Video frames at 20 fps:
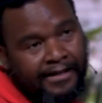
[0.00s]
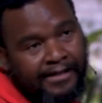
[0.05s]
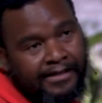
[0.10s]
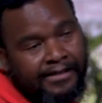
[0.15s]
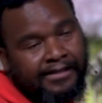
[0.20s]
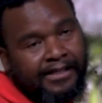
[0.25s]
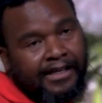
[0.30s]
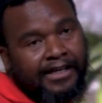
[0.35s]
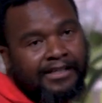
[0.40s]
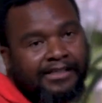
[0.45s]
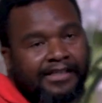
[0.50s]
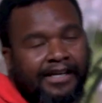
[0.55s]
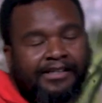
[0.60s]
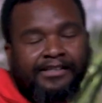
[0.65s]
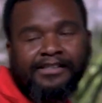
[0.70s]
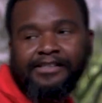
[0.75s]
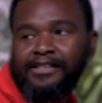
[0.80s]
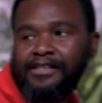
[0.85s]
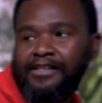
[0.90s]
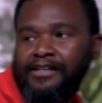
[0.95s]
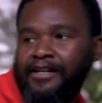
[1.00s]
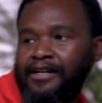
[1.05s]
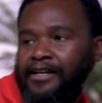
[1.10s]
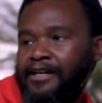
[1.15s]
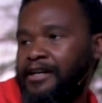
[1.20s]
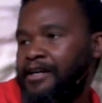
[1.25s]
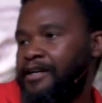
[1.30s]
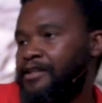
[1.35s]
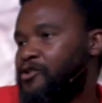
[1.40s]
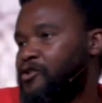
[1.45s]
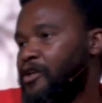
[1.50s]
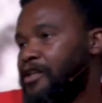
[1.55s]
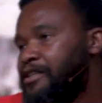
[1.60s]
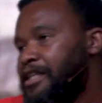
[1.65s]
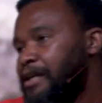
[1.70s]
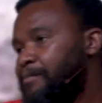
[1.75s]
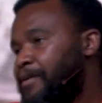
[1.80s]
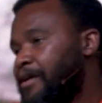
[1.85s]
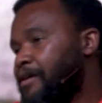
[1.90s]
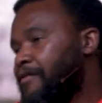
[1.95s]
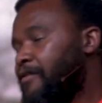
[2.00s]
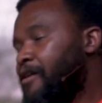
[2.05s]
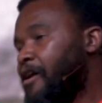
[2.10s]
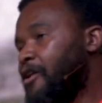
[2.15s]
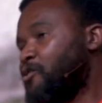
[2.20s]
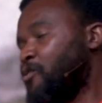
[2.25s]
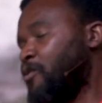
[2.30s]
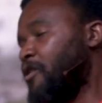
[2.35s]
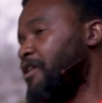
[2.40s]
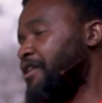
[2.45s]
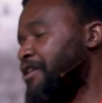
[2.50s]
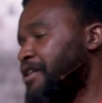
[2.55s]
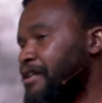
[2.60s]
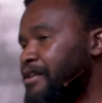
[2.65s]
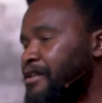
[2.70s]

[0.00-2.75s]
So he says, drink deeply of God's word,